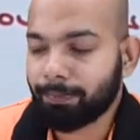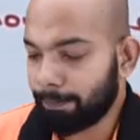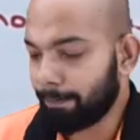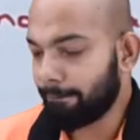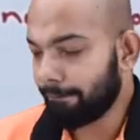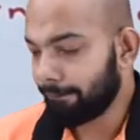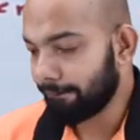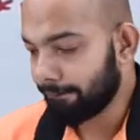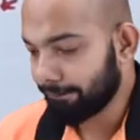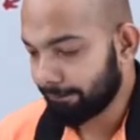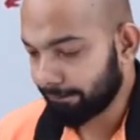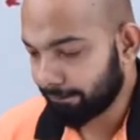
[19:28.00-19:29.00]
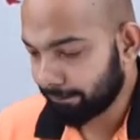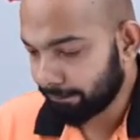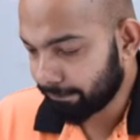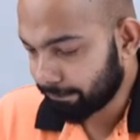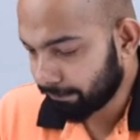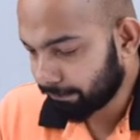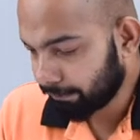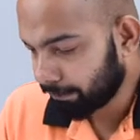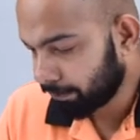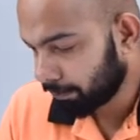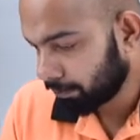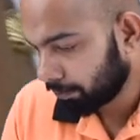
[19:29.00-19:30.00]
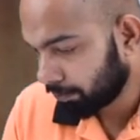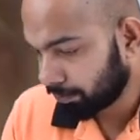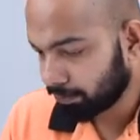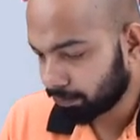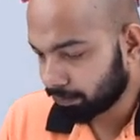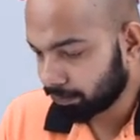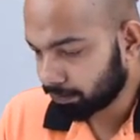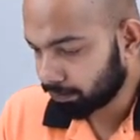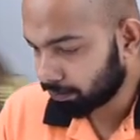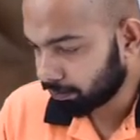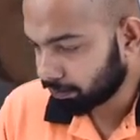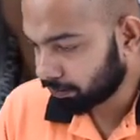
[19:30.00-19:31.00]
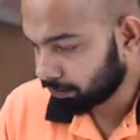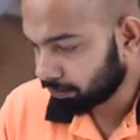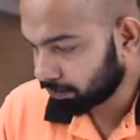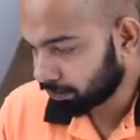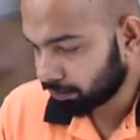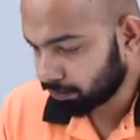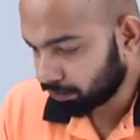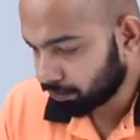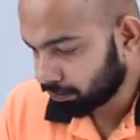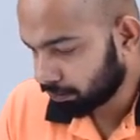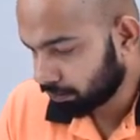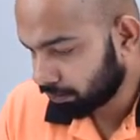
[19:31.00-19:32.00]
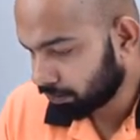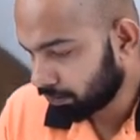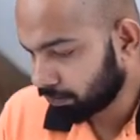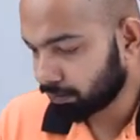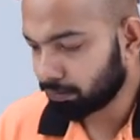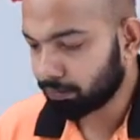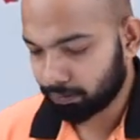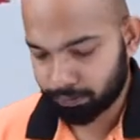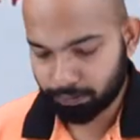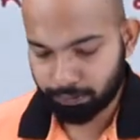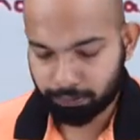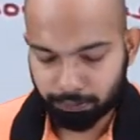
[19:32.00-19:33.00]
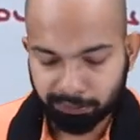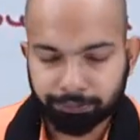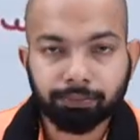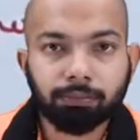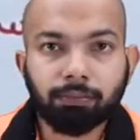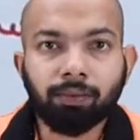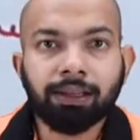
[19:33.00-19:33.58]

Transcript: (silence)